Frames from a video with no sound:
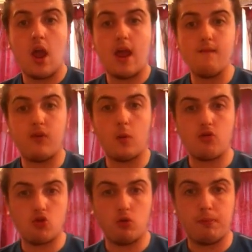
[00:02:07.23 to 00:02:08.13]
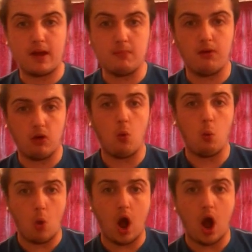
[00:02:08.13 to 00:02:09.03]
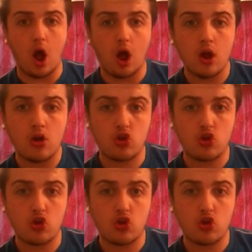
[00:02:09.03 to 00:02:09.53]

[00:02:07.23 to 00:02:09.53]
influential people were